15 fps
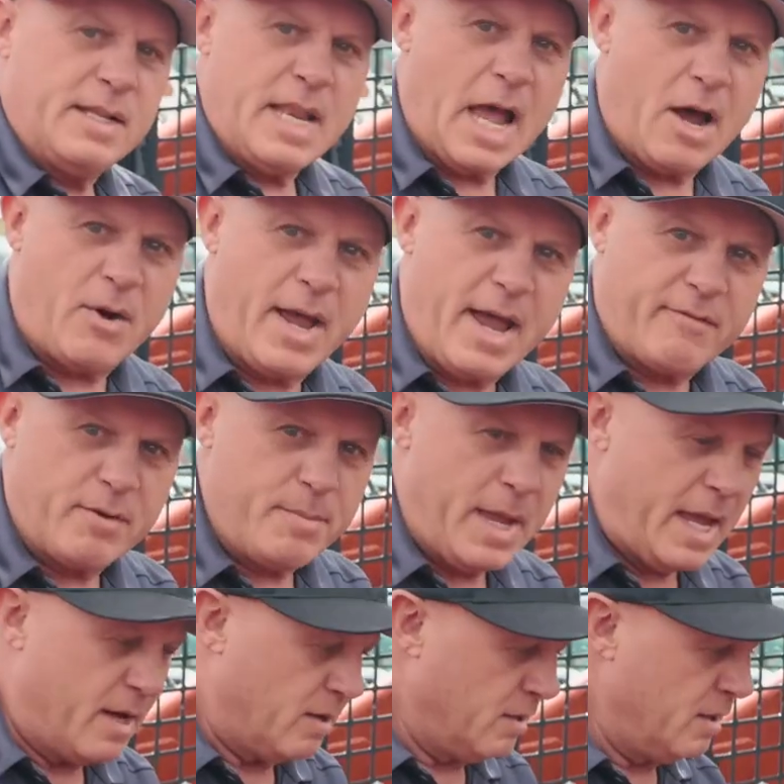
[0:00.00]
Now I have a
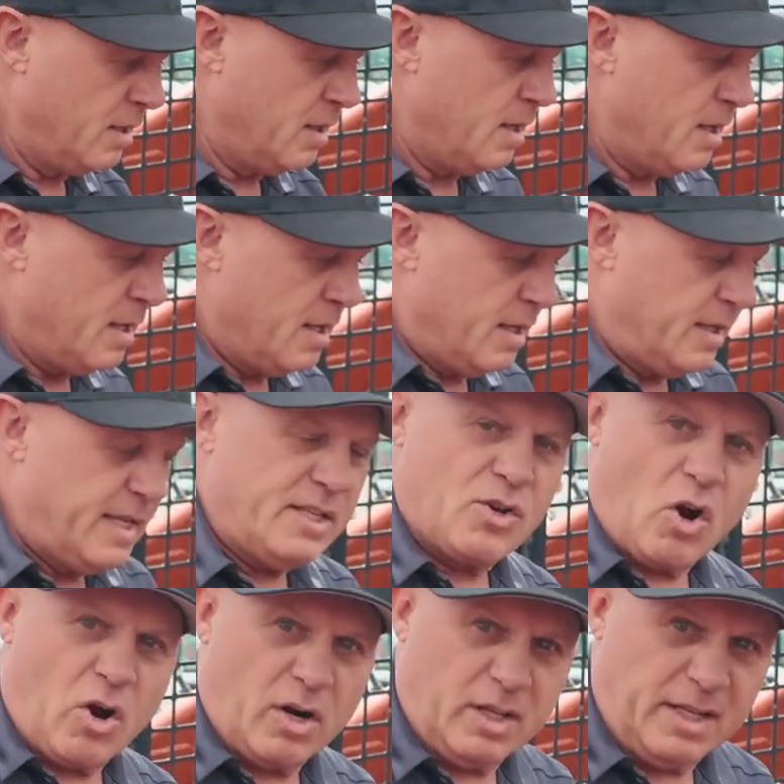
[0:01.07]
male. These
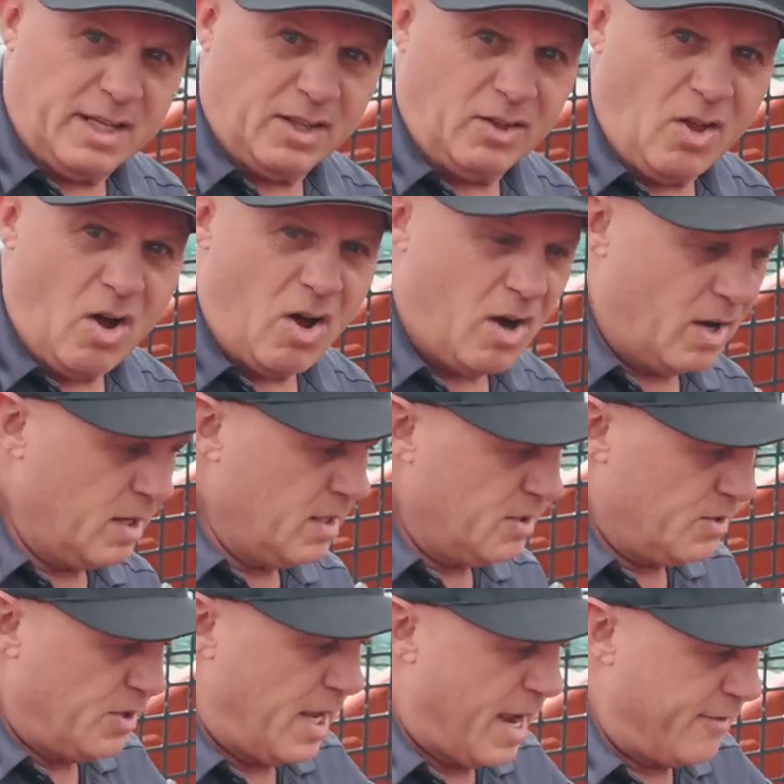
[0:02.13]
are a little long,
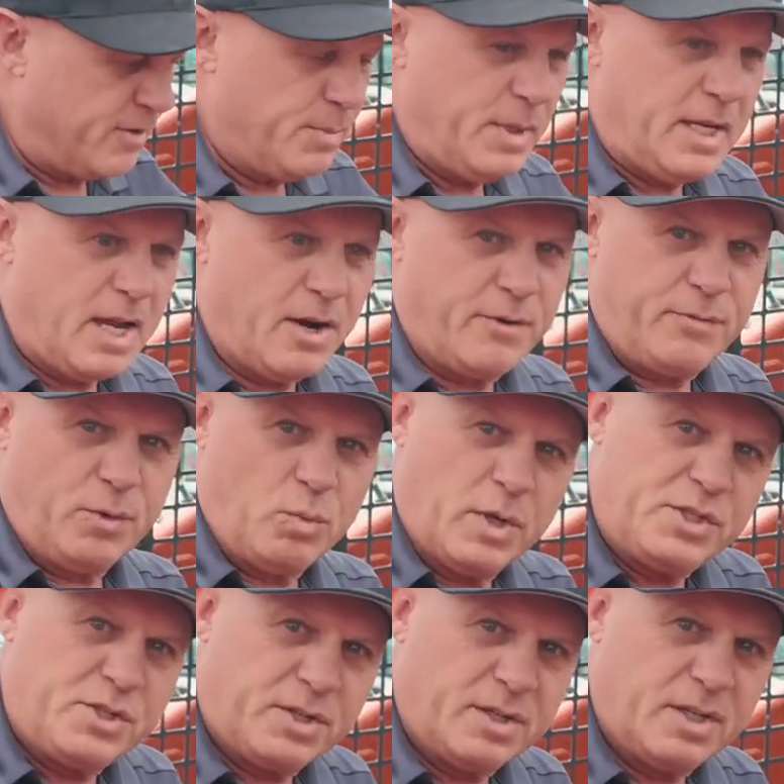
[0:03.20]
so you have to be careful
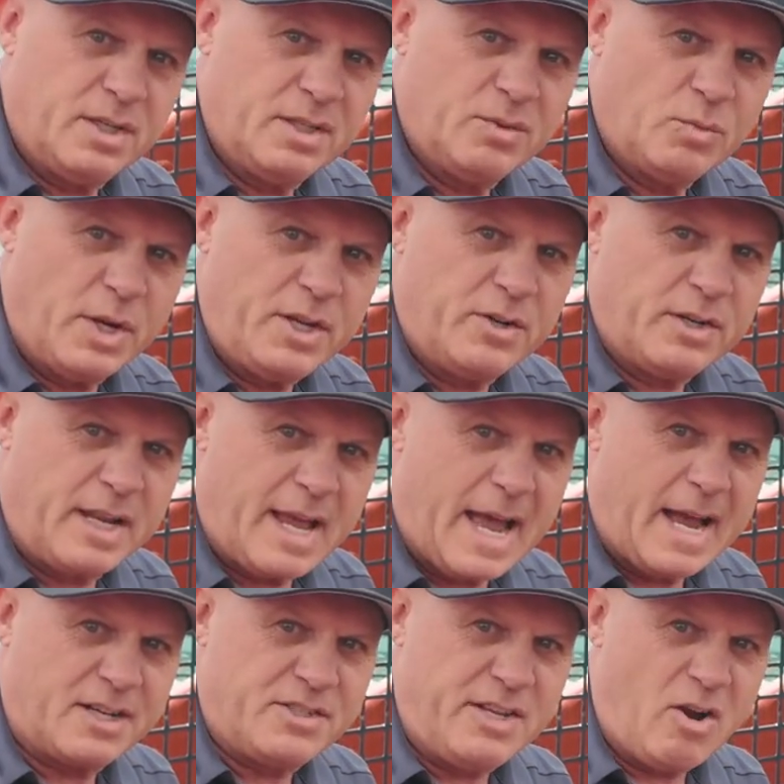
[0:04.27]
what you're
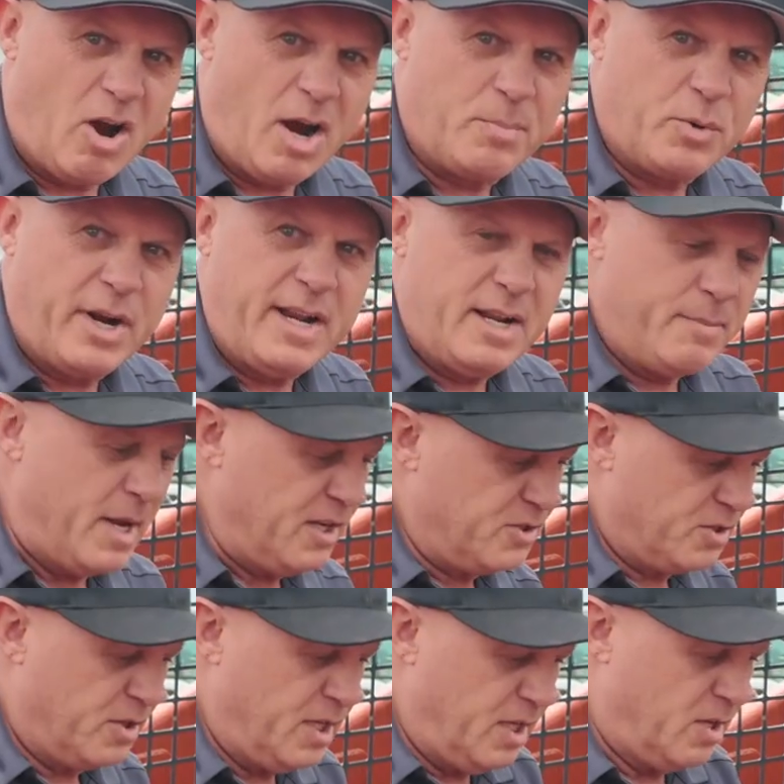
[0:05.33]
actually operating to make
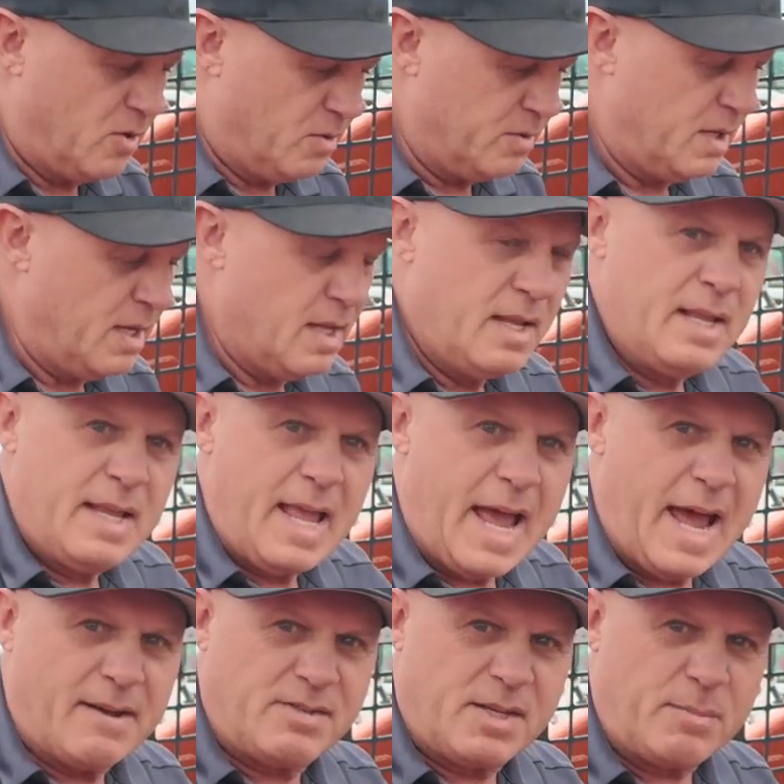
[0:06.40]
sure that you don't
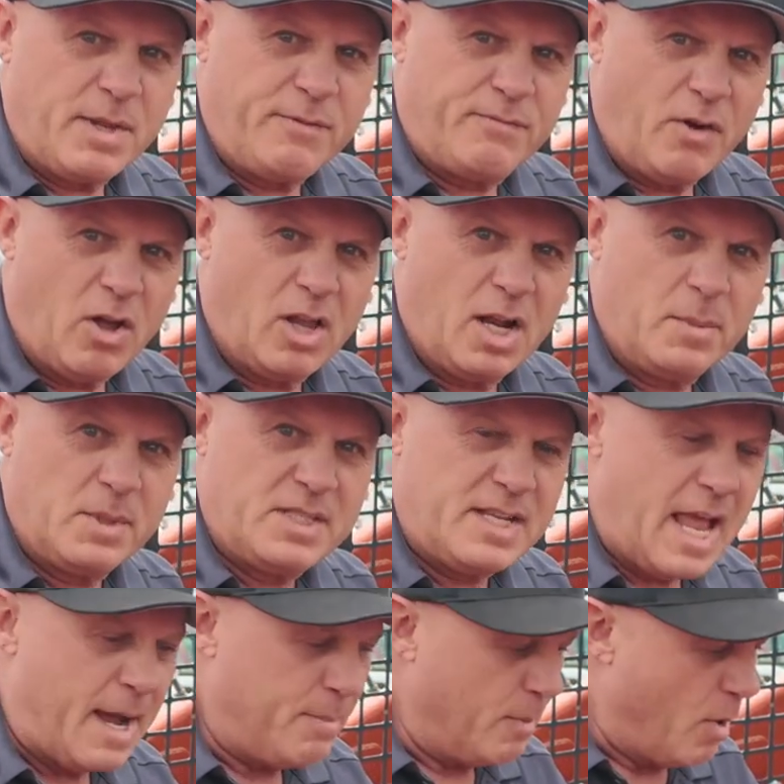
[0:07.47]
have something fall on them and
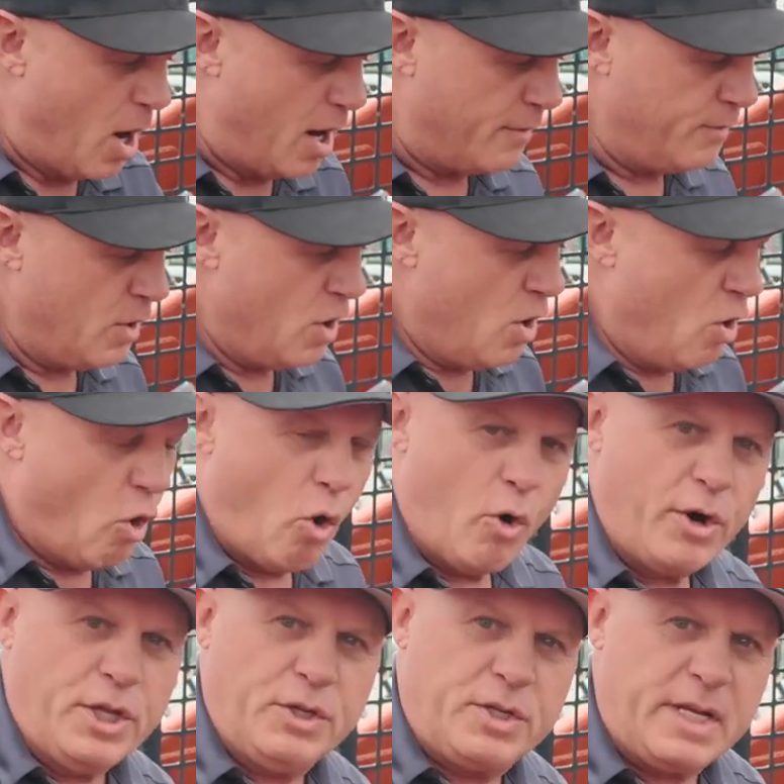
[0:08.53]
snap them off.
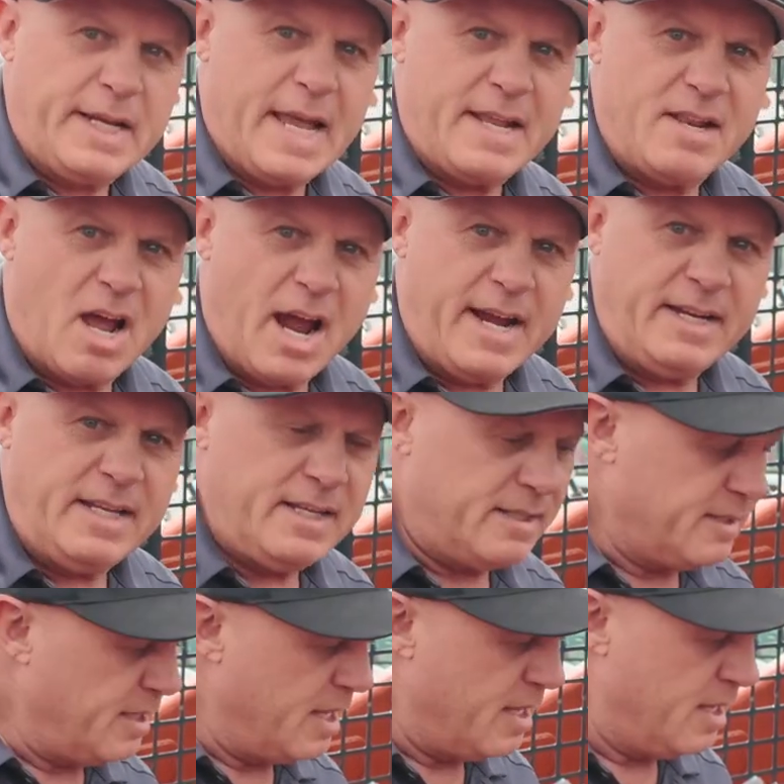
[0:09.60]
Or you can get
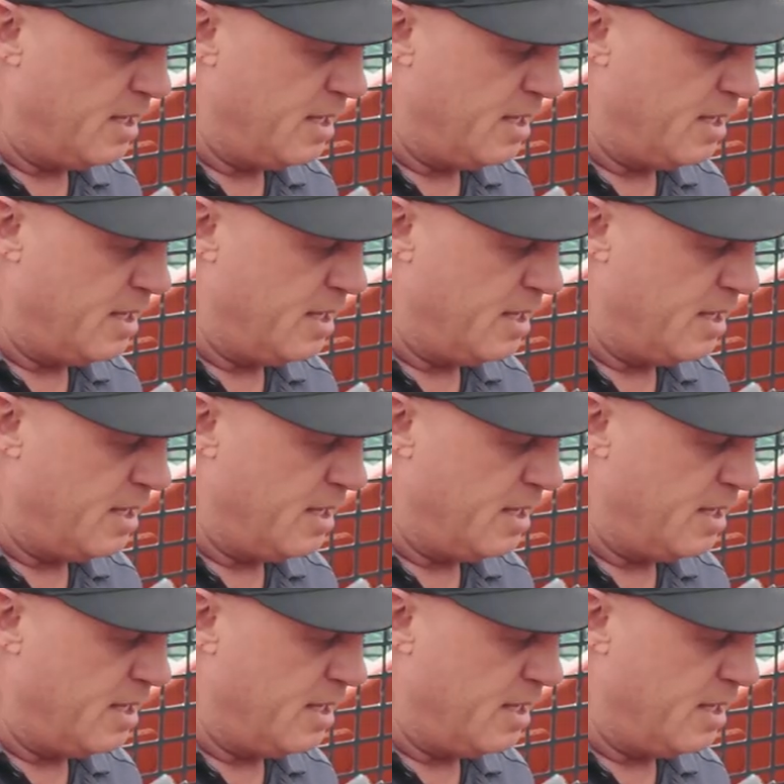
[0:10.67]
90s.